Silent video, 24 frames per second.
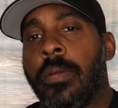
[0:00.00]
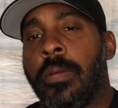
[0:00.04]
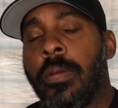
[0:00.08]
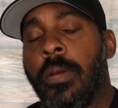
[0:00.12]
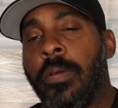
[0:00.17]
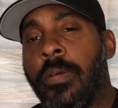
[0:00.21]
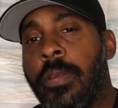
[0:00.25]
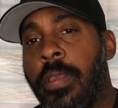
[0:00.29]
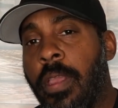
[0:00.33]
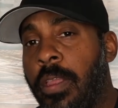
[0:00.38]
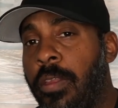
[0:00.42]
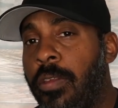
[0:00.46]

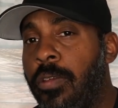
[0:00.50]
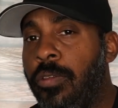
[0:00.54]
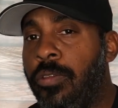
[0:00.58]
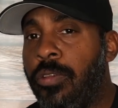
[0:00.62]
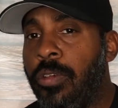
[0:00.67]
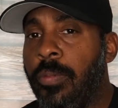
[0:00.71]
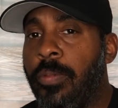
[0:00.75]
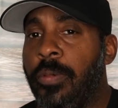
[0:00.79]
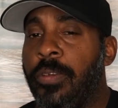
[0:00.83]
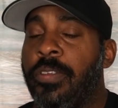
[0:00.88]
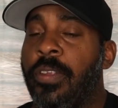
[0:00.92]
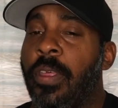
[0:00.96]
Okay,
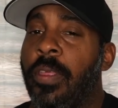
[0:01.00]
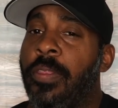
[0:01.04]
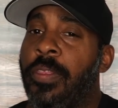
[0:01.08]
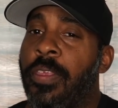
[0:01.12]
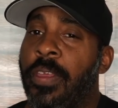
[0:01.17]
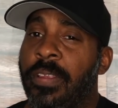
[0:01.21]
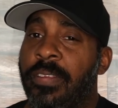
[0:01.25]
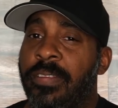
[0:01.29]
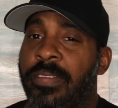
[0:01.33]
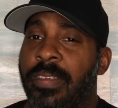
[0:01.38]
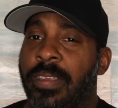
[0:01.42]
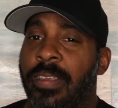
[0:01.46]
YouTubers,
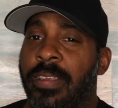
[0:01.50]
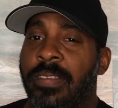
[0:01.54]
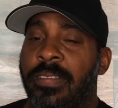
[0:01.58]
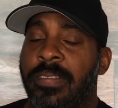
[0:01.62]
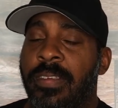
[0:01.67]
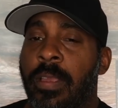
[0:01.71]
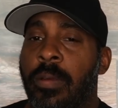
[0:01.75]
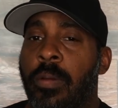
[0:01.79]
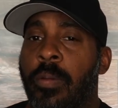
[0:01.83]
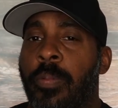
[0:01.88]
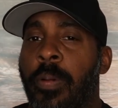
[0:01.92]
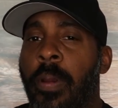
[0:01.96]
this is
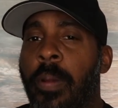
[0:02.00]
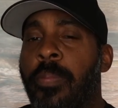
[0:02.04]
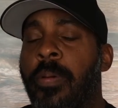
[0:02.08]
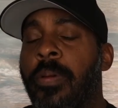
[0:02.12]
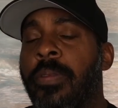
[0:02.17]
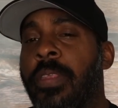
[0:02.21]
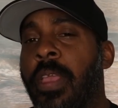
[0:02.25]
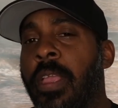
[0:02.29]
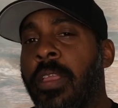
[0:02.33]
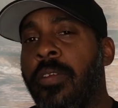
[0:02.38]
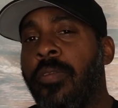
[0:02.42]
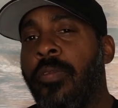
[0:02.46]
the Angry
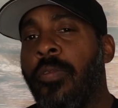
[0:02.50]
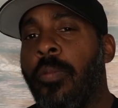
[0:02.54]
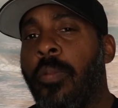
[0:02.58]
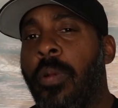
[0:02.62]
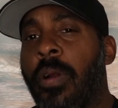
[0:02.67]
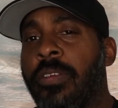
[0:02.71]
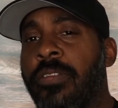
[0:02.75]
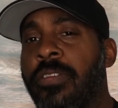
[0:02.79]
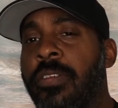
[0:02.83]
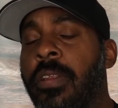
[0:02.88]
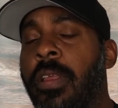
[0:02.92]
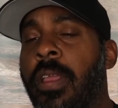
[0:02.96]
Prepper. Thank you for
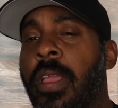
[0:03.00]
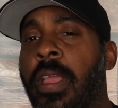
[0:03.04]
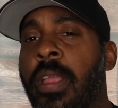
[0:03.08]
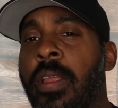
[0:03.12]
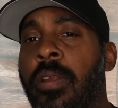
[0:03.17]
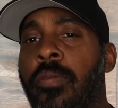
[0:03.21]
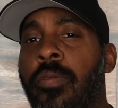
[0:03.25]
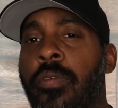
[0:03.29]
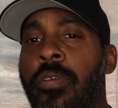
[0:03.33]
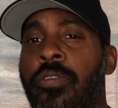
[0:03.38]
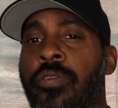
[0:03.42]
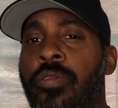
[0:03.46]
watching the
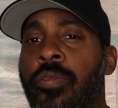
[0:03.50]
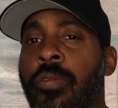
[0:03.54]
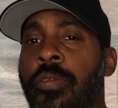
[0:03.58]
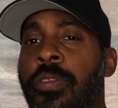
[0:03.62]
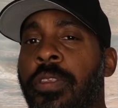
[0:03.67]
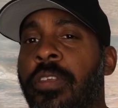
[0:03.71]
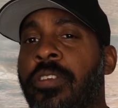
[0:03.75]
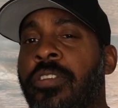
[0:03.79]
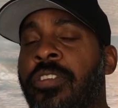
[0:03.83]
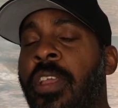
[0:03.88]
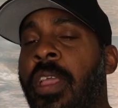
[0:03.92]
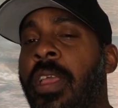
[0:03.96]
Angry
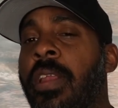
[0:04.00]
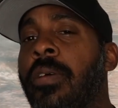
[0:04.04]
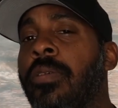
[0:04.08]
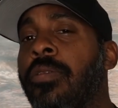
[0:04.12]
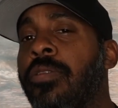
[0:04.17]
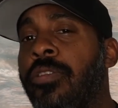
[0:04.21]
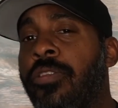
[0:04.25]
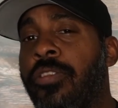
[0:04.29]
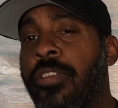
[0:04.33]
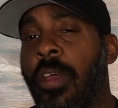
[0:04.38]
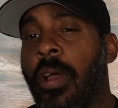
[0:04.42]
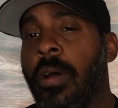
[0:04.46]
Truth channel.
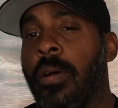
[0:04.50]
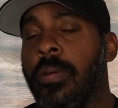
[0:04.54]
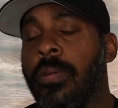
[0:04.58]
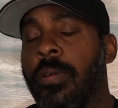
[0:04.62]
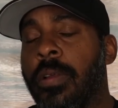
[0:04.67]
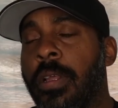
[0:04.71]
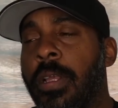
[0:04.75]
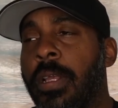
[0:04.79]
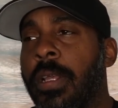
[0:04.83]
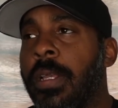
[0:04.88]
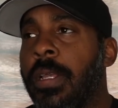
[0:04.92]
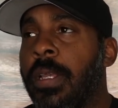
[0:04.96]
So,
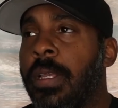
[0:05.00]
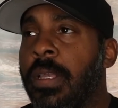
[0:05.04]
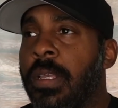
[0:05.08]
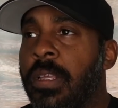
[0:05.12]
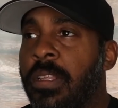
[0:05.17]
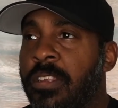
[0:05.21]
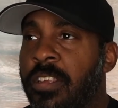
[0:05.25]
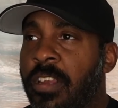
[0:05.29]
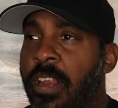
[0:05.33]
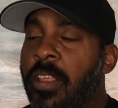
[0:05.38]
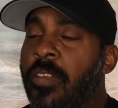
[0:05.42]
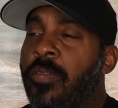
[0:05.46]

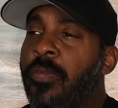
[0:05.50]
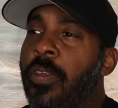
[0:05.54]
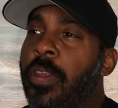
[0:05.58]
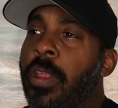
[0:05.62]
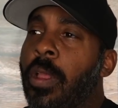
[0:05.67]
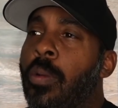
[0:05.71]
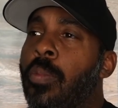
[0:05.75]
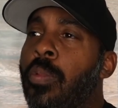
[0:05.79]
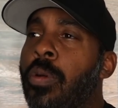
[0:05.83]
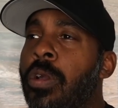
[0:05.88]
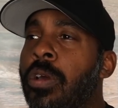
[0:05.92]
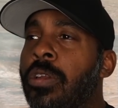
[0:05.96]
today's
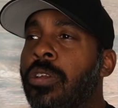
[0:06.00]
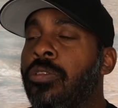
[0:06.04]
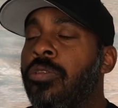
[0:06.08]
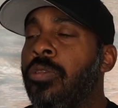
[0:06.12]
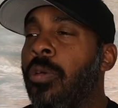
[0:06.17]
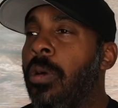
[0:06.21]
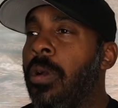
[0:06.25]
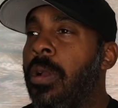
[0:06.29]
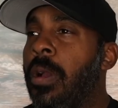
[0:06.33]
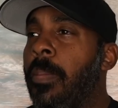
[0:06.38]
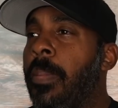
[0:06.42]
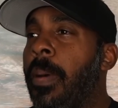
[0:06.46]
video, we're going to
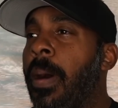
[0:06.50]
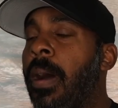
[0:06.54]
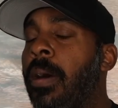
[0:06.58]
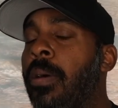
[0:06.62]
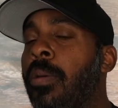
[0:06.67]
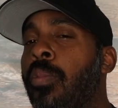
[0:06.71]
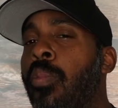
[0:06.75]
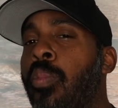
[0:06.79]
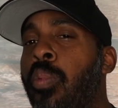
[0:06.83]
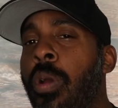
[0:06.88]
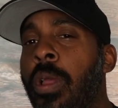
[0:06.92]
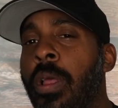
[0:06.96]
talk
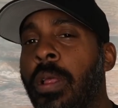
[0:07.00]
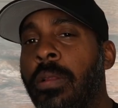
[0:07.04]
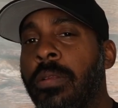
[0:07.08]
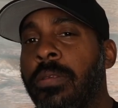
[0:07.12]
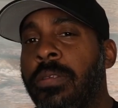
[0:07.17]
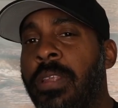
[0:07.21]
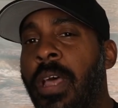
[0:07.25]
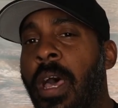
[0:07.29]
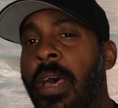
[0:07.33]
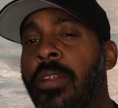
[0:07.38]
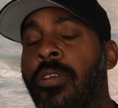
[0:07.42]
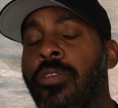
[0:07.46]
about, will
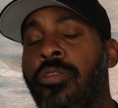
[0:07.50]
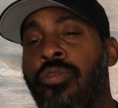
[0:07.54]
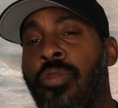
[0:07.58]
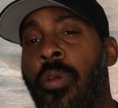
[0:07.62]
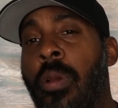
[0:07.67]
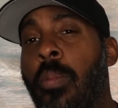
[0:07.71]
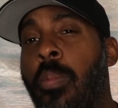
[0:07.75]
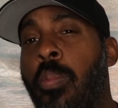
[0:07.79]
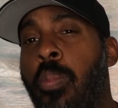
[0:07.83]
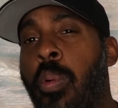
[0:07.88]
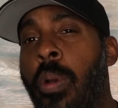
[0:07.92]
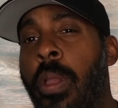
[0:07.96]
Donald
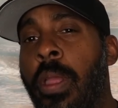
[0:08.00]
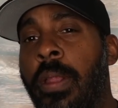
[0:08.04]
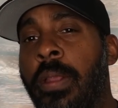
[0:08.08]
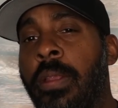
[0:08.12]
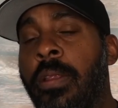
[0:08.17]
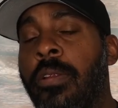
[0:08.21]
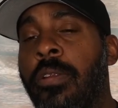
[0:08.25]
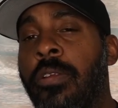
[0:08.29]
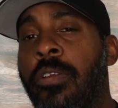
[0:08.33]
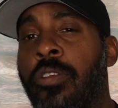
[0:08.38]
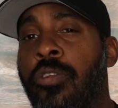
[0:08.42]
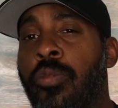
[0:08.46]
Trump
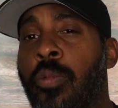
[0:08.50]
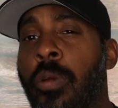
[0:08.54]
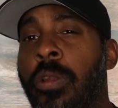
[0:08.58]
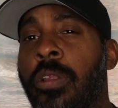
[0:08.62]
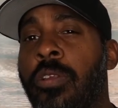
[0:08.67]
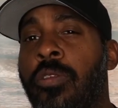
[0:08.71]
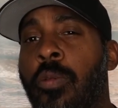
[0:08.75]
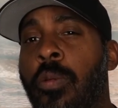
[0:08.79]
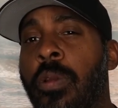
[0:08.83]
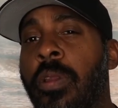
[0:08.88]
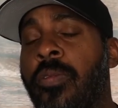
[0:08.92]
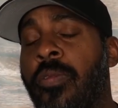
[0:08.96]
win the
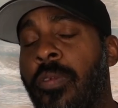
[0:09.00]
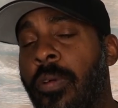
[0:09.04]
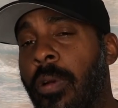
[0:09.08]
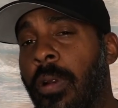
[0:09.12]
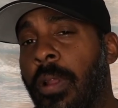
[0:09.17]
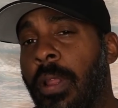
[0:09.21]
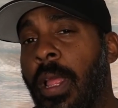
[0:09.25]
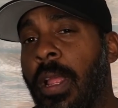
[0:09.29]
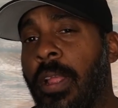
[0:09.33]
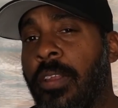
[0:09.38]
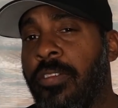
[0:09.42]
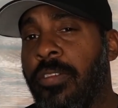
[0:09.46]
2024
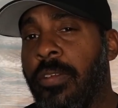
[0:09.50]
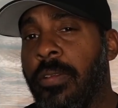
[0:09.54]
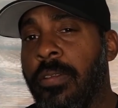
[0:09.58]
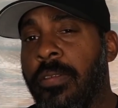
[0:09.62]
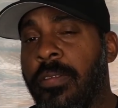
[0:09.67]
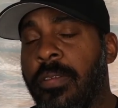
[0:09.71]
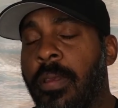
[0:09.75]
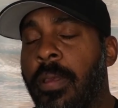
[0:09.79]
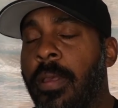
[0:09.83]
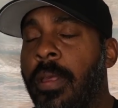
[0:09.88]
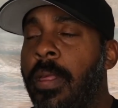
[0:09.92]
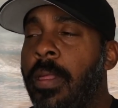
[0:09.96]

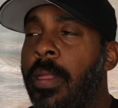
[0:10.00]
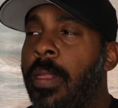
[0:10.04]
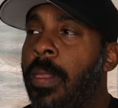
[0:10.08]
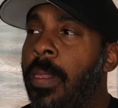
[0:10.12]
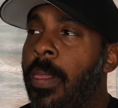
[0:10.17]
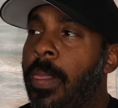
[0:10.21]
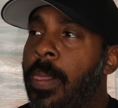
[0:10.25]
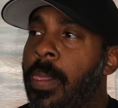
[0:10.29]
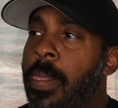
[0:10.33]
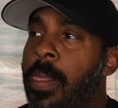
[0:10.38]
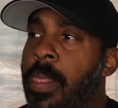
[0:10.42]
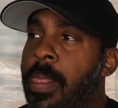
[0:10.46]
elections?
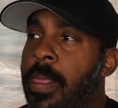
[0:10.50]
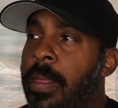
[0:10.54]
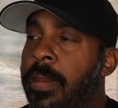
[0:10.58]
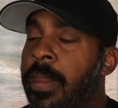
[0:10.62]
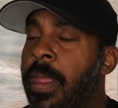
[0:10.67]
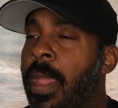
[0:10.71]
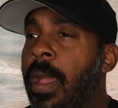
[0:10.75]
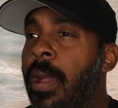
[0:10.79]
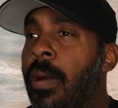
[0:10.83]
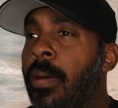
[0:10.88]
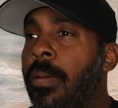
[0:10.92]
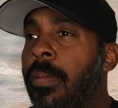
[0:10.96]

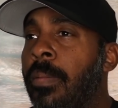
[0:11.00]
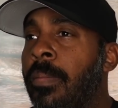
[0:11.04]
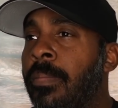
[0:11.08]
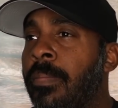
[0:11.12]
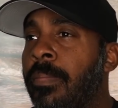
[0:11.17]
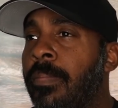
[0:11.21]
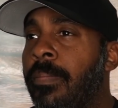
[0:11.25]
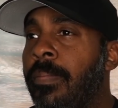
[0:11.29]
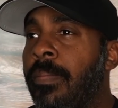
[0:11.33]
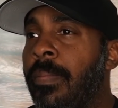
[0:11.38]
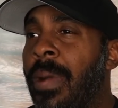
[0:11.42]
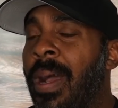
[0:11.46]
Now,
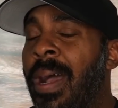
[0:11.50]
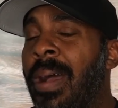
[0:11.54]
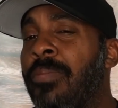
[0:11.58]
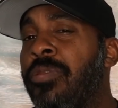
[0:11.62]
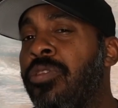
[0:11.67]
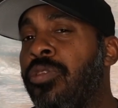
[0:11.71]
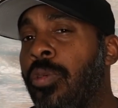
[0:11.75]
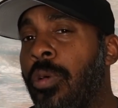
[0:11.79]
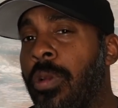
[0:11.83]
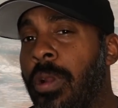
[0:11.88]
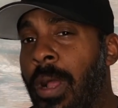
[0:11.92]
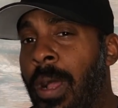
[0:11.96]
I'm
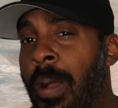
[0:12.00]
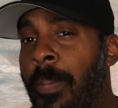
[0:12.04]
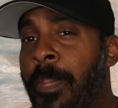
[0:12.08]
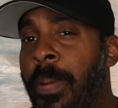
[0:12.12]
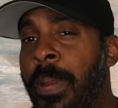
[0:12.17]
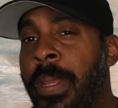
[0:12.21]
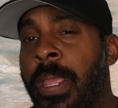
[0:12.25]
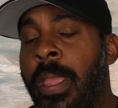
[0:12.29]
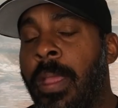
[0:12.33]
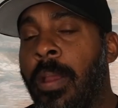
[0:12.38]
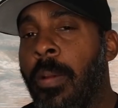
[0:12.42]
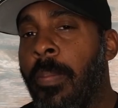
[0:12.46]
sort of up
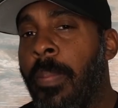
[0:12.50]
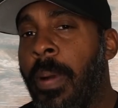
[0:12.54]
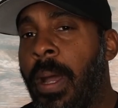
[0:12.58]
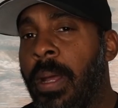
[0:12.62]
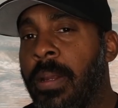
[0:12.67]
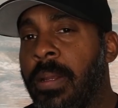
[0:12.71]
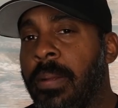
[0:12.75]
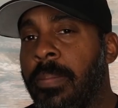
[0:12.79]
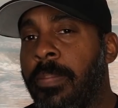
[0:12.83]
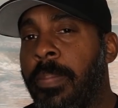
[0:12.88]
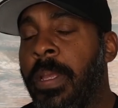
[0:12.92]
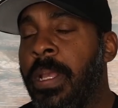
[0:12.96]
in the air
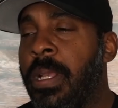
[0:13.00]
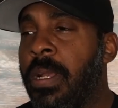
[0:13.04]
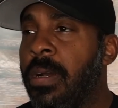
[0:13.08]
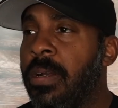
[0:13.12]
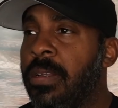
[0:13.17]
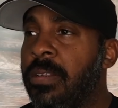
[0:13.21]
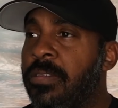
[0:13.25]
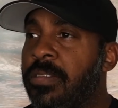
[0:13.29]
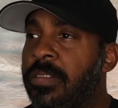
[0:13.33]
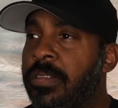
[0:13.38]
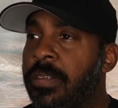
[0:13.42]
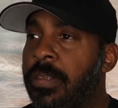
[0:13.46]
about it
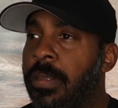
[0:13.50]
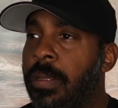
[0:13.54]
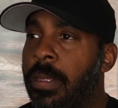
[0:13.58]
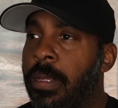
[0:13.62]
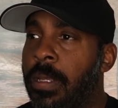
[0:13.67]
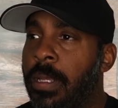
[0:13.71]
because